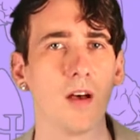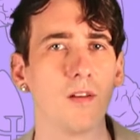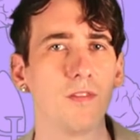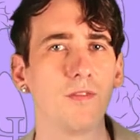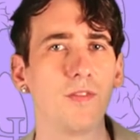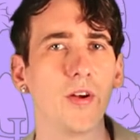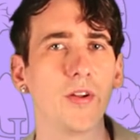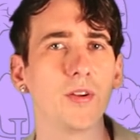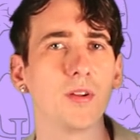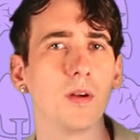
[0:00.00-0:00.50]

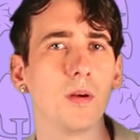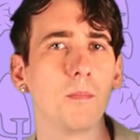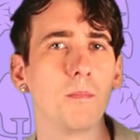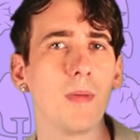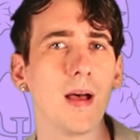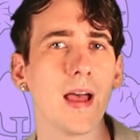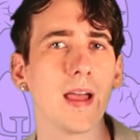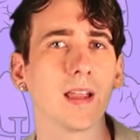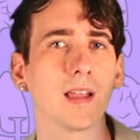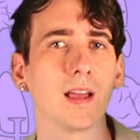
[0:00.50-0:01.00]
Furnham and
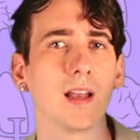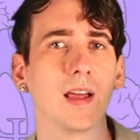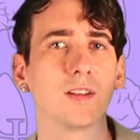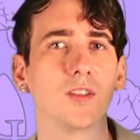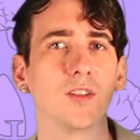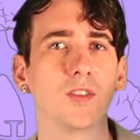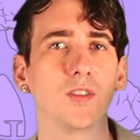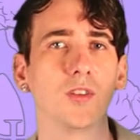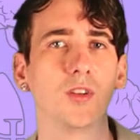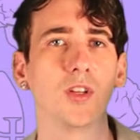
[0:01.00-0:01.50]
Mak
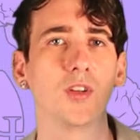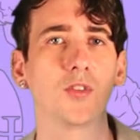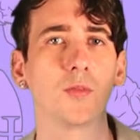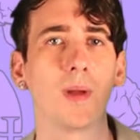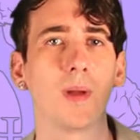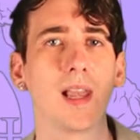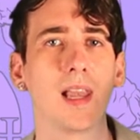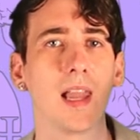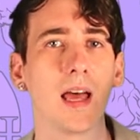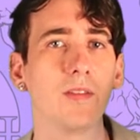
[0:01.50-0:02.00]
collected studies from
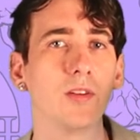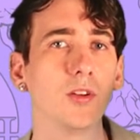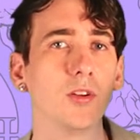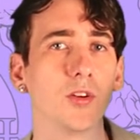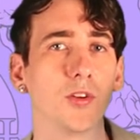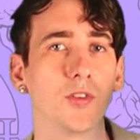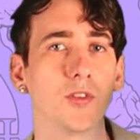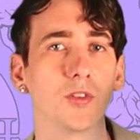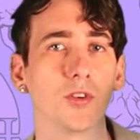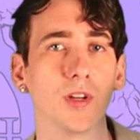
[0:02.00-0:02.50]
11
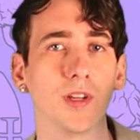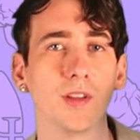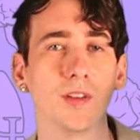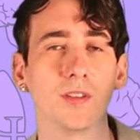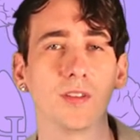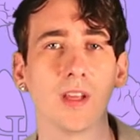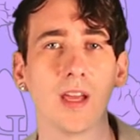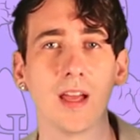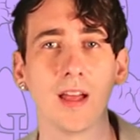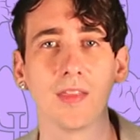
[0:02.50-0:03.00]

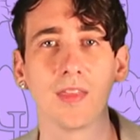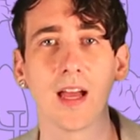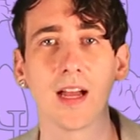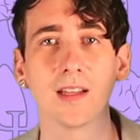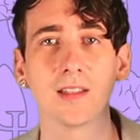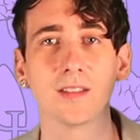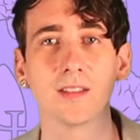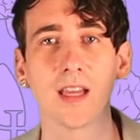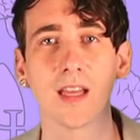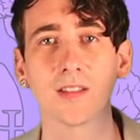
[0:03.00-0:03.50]
countries that
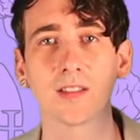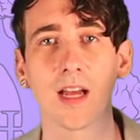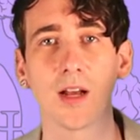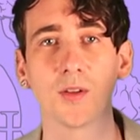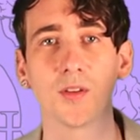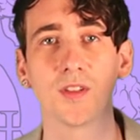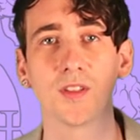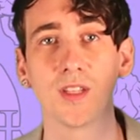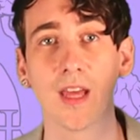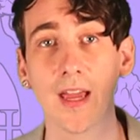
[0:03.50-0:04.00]
assessed how
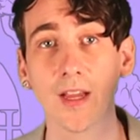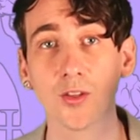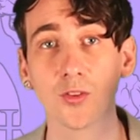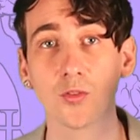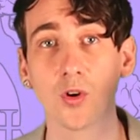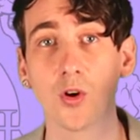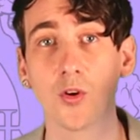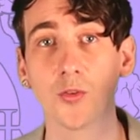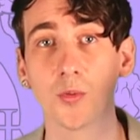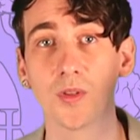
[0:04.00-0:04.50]
sex
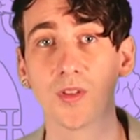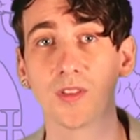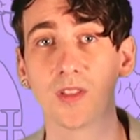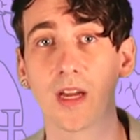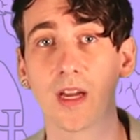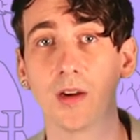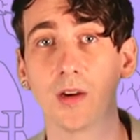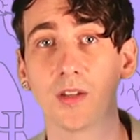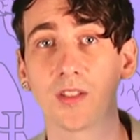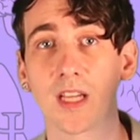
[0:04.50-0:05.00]
roles were
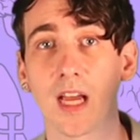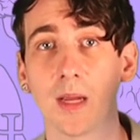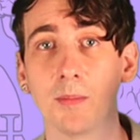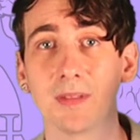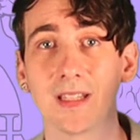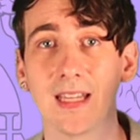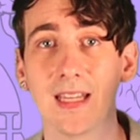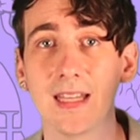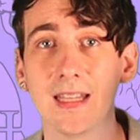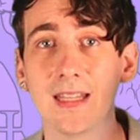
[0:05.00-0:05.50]
stereotyped
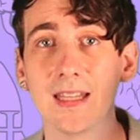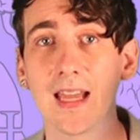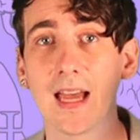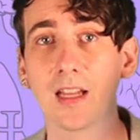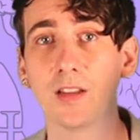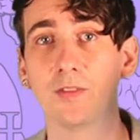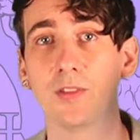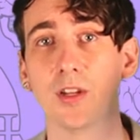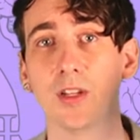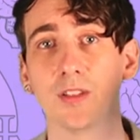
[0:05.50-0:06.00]
in the
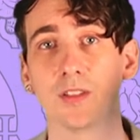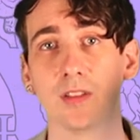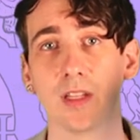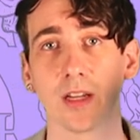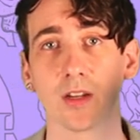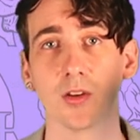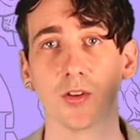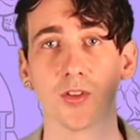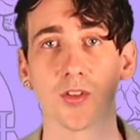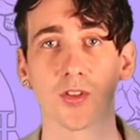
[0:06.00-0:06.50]
adverts in
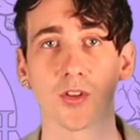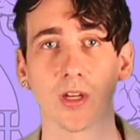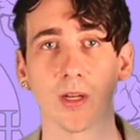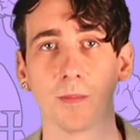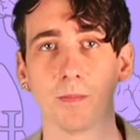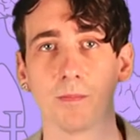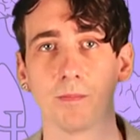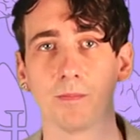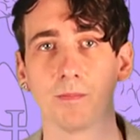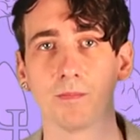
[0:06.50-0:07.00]
that country.
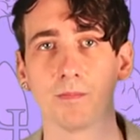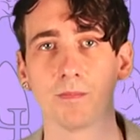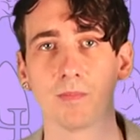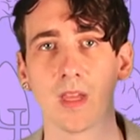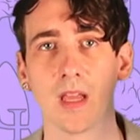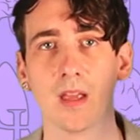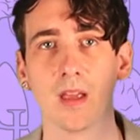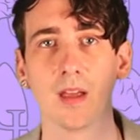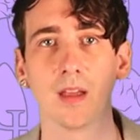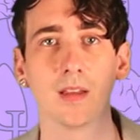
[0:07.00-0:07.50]

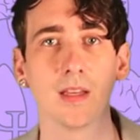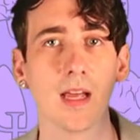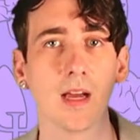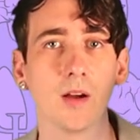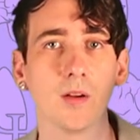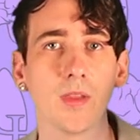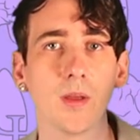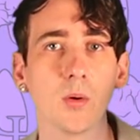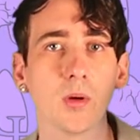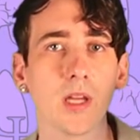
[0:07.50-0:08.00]

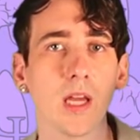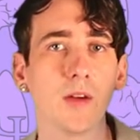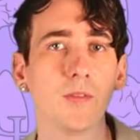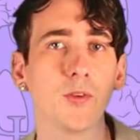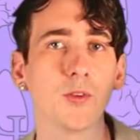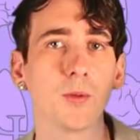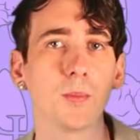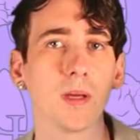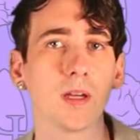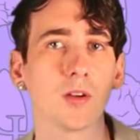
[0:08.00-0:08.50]
Now, they were
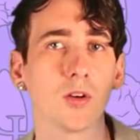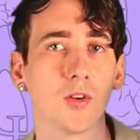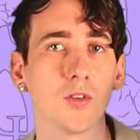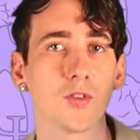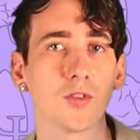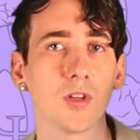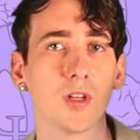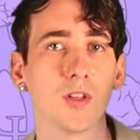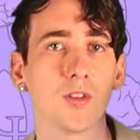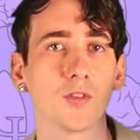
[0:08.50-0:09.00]
careful to pick
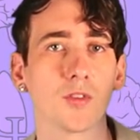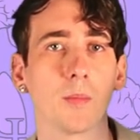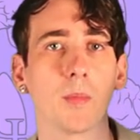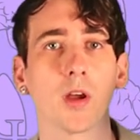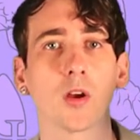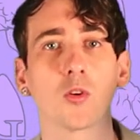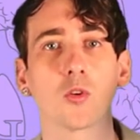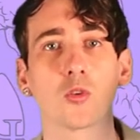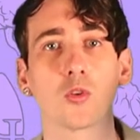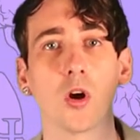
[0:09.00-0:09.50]
countries from
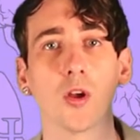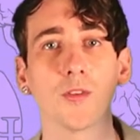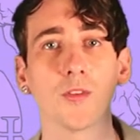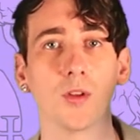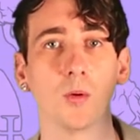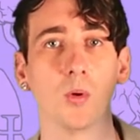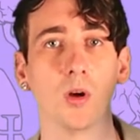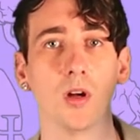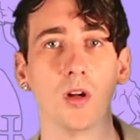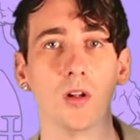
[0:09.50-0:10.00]
across the
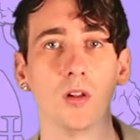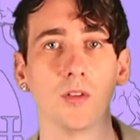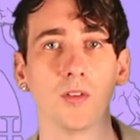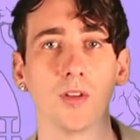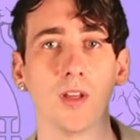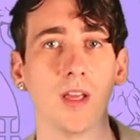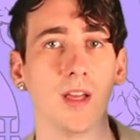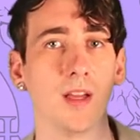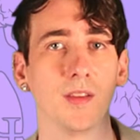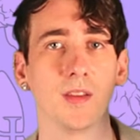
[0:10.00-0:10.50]
world.
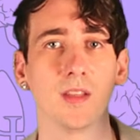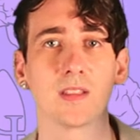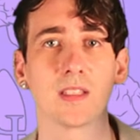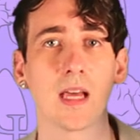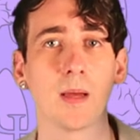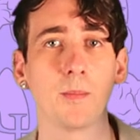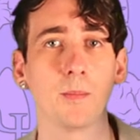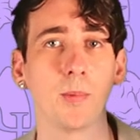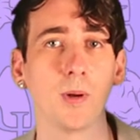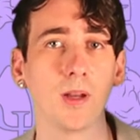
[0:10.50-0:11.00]
The
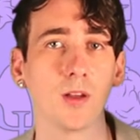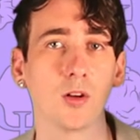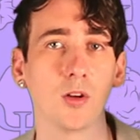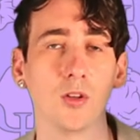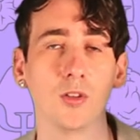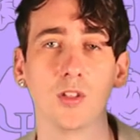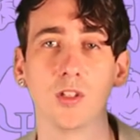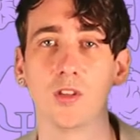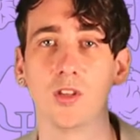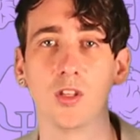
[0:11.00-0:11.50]
sample
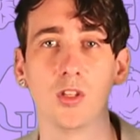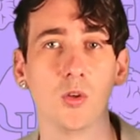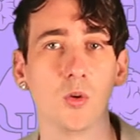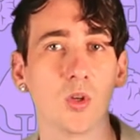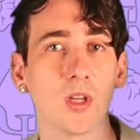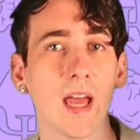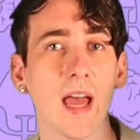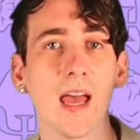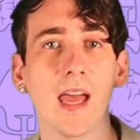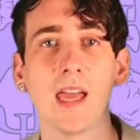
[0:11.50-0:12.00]
included the
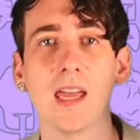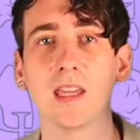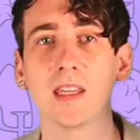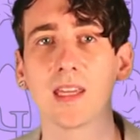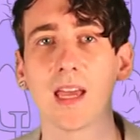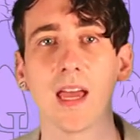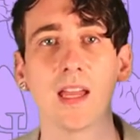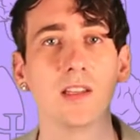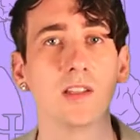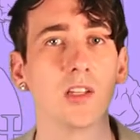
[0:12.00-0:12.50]
UK,
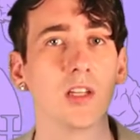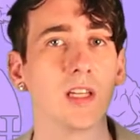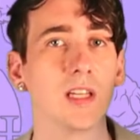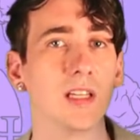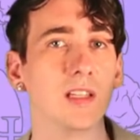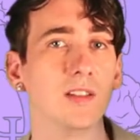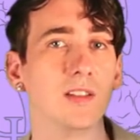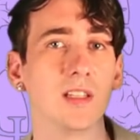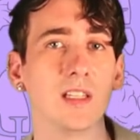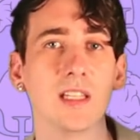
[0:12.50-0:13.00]
Kenya,
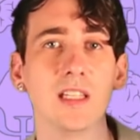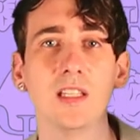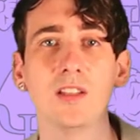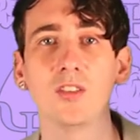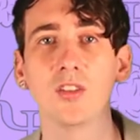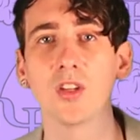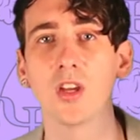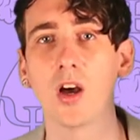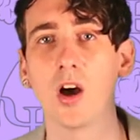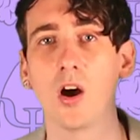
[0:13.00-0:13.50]

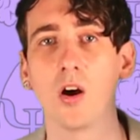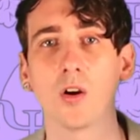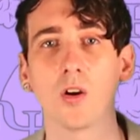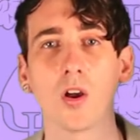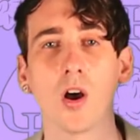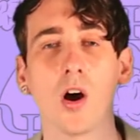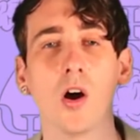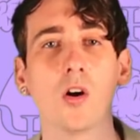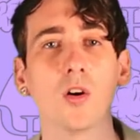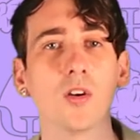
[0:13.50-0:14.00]
Indonesia, Hong
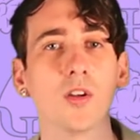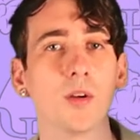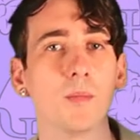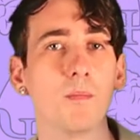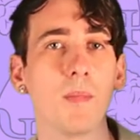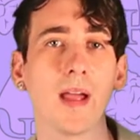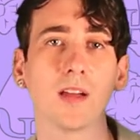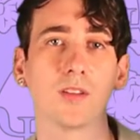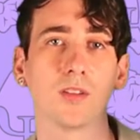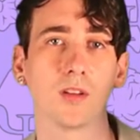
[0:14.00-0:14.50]
Kong, and
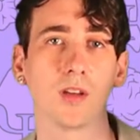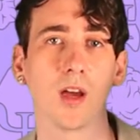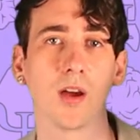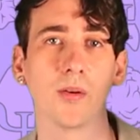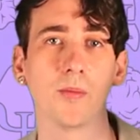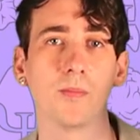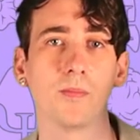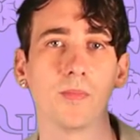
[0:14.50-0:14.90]
Mexico.